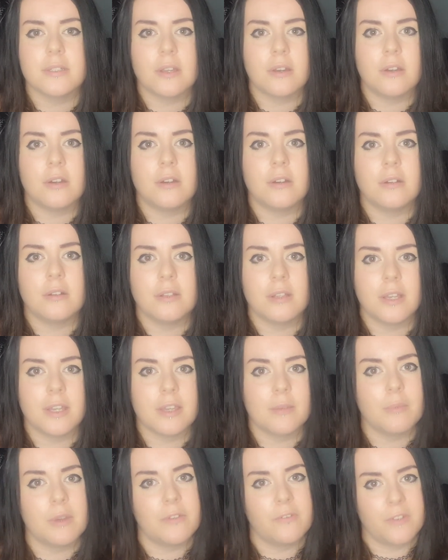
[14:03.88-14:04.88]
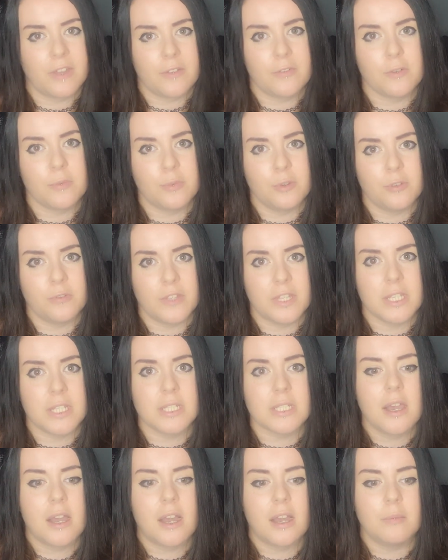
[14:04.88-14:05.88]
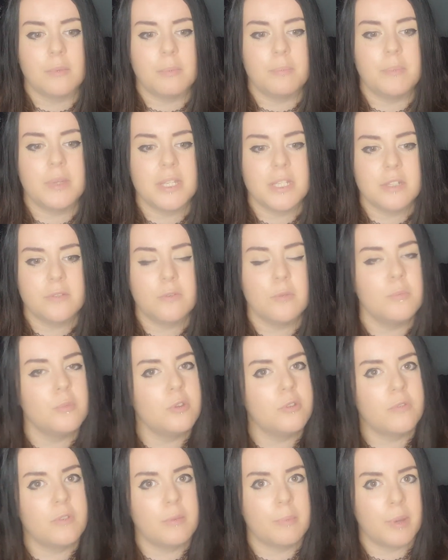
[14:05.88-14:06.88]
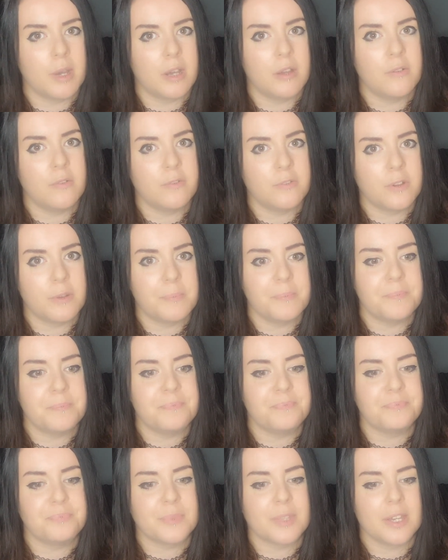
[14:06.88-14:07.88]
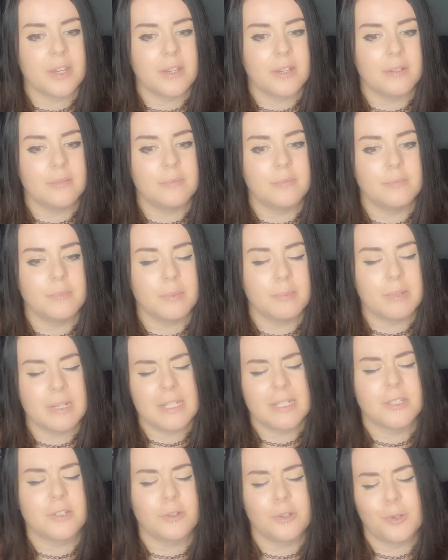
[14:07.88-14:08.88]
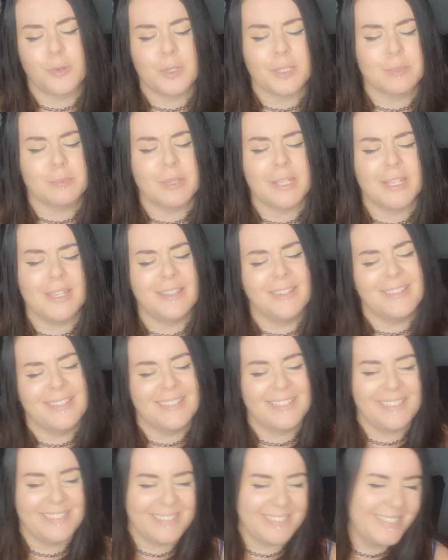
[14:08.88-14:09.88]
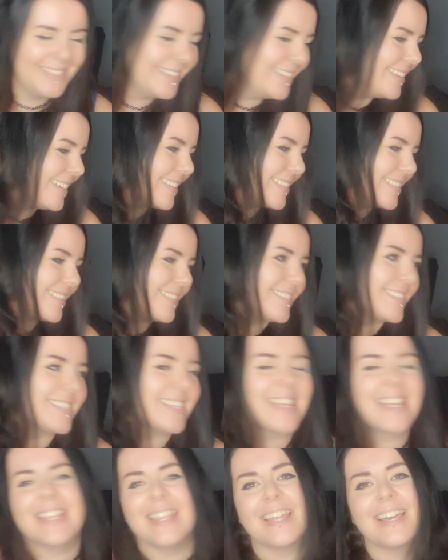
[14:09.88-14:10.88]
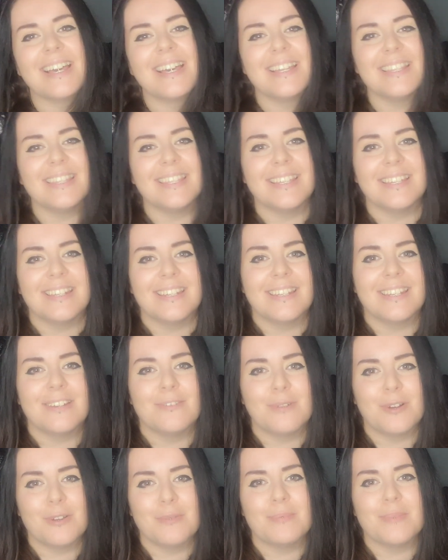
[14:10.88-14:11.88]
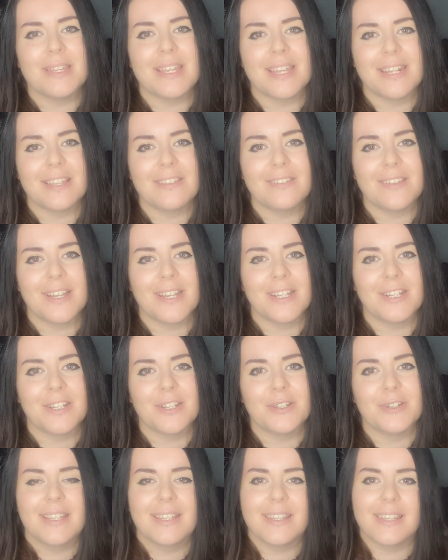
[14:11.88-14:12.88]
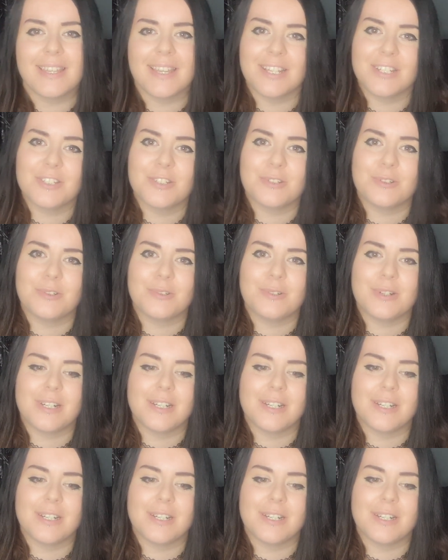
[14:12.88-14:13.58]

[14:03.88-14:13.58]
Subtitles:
are like my favourite movies. I'm a bit of a movie buff, but please don't quiz me because I'll say that and then it won't be anything I know the actual